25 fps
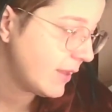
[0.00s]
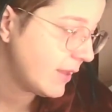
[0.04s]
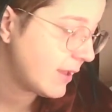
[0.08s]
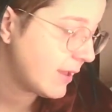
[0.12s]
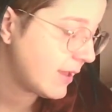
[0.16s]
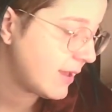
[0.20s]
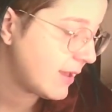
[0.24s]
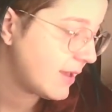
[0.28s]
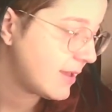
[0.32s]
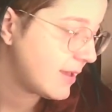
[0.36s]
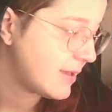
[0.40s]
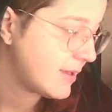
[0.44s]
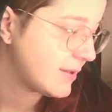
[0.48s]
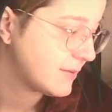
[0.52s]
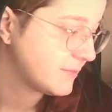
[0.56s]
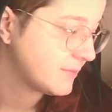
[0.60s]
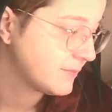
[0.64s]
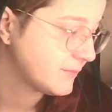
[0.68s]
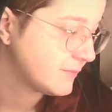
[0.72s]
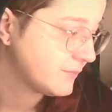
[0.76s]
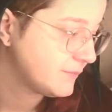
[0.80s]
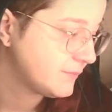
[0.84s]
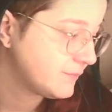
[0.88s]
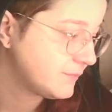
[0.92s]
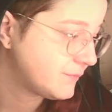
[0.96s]

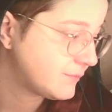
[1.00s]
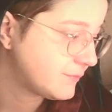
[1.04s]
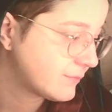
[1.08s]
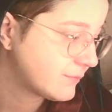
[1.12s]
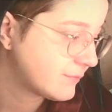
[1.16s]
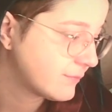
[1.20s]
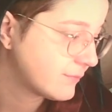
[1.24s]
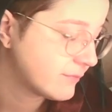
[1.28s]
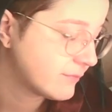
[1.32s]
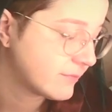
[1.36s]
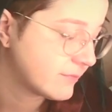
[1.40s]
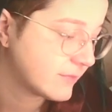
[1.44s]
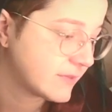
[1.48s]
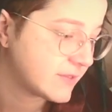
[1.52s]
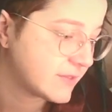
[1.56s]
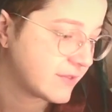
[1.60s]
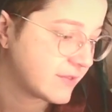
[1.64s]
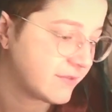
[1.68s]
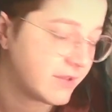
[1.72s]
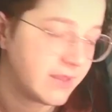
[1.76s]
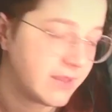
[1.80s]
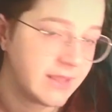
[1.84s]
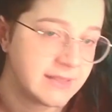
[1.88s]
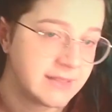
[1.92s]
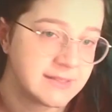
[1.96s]
So if
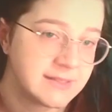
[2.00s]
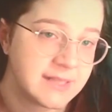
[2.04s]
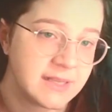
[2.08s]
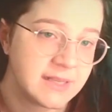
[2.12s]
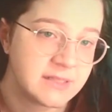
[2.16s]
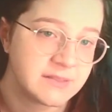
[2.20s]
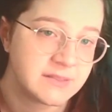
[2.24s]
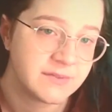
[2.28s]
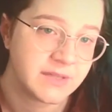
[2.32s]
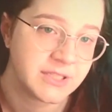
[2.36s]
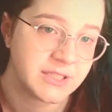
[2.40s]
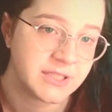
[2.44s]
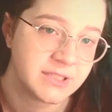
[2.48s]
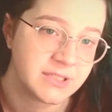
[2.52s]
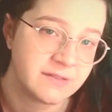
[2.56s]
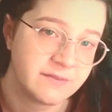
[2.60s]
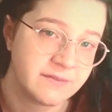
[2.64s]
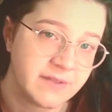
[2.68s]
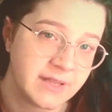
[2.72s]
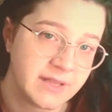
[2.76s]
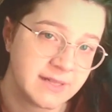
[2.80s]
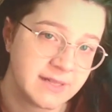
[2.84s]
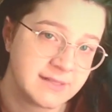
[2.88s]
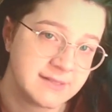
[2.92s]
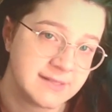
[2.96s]
you like science fiction and
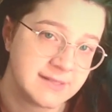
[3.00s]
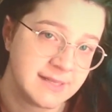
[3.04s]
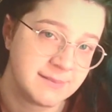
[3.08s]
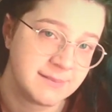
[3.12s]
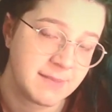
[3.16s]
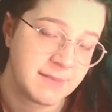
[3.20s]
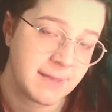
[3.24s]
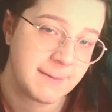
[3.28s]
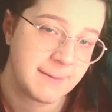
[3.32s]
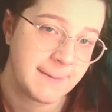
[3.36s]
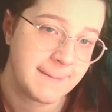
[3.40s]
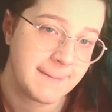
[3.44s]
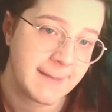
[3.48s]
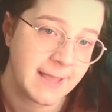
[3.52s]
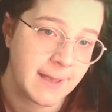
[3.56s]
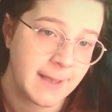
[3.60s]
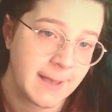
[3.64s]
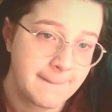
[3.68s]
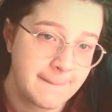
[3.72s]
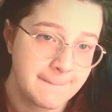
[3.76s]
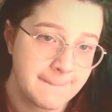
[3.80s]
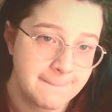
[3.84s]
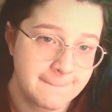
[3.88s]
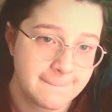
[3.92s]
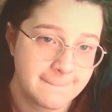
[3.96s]
fantasy, maybe pick
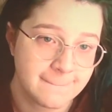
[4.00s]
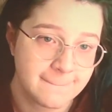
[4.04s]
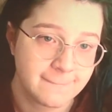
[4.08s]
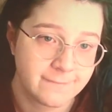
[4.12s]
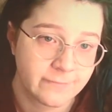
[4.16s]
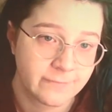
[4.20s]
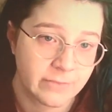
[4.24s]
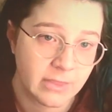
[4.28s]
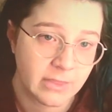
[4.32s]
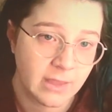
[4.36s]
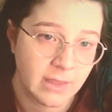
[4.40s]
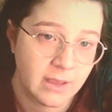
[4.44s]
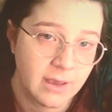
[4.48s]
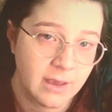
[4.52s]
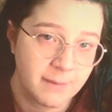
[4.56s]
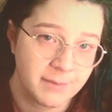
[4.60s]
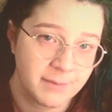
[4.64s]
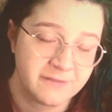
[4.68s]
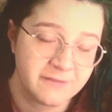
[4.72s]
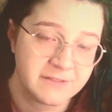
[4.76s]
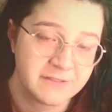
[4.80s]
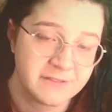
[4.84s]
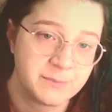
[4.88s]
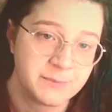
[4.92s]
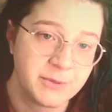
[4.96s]
up a couple
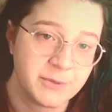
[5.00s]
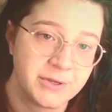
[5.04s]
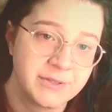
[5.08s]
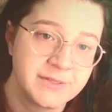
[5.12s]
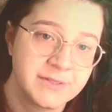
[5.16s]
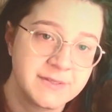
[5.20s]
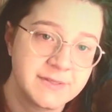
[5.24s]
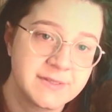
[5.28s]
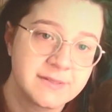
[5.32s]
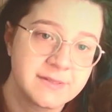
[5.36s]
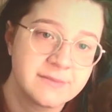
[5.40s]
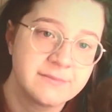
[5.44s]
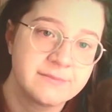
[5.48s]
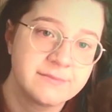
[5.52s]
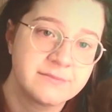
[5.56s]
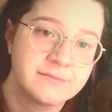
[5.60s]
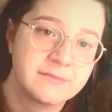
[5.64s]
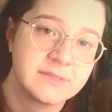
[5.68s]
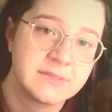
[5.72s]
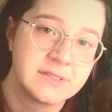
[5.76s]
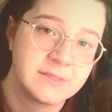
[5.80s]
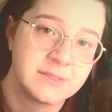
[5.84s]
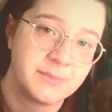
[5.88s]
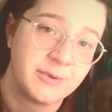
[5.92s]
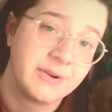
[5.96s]
of his books
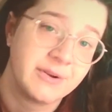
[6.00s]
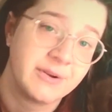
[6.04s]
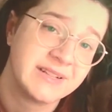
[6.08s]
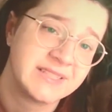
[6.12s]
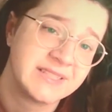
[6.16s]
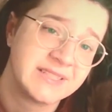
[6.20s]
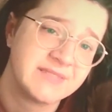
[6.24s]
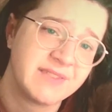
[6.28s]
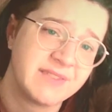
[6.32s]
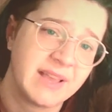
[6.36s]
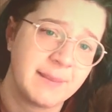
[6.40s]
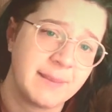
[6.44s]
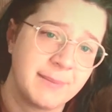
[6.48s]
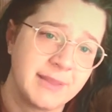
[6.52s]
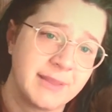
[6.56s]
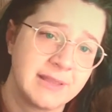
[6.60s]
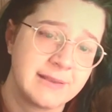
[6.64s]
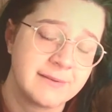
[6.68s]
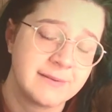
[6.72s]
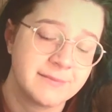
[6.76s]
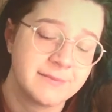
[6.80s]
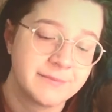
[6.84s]
and support his family.